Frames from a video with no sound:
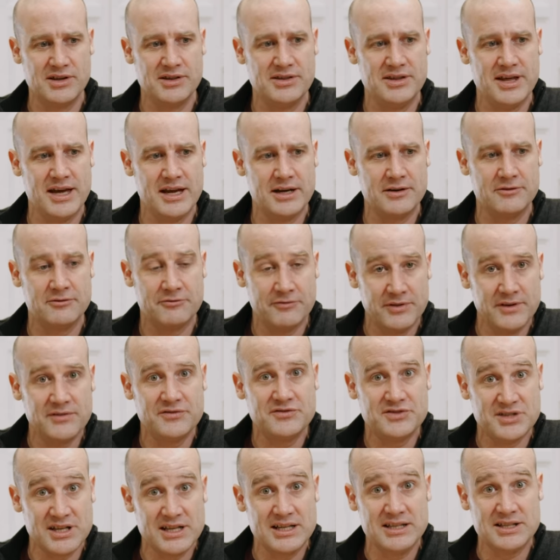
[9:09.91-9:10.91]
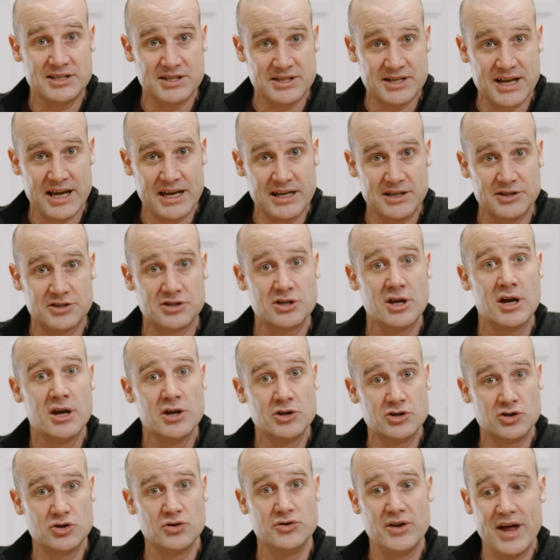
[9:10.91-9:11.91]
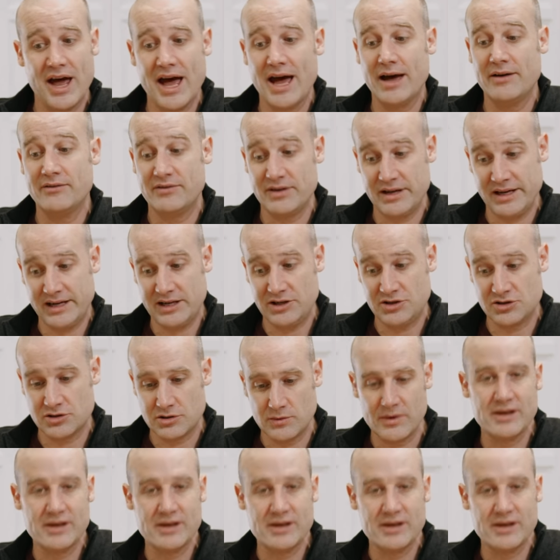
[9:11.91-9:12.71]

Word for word: then 15 states should have each.